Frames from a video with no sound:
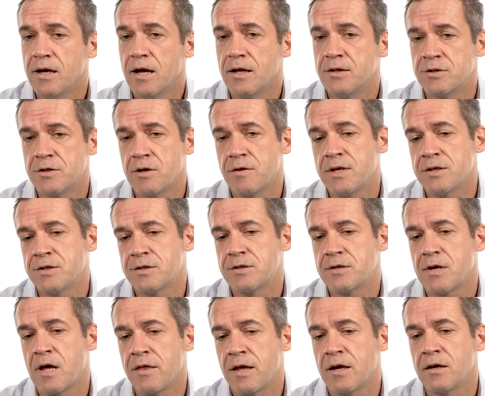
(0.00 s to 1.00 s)
And so
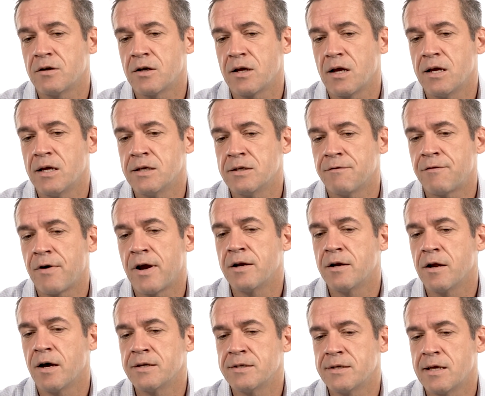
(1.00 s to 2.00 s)
this, I think, is a very
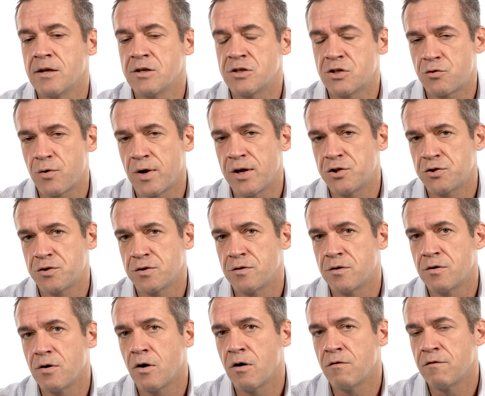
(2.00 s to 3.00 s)
nice
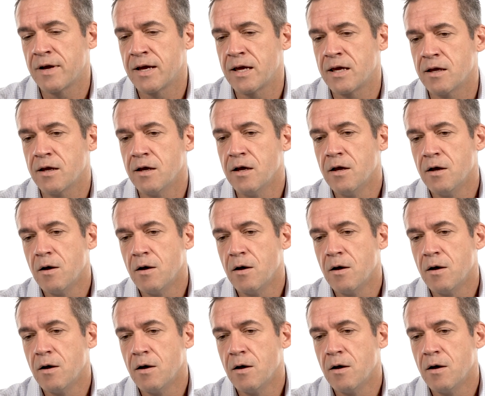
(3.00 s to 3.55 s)
illustration of a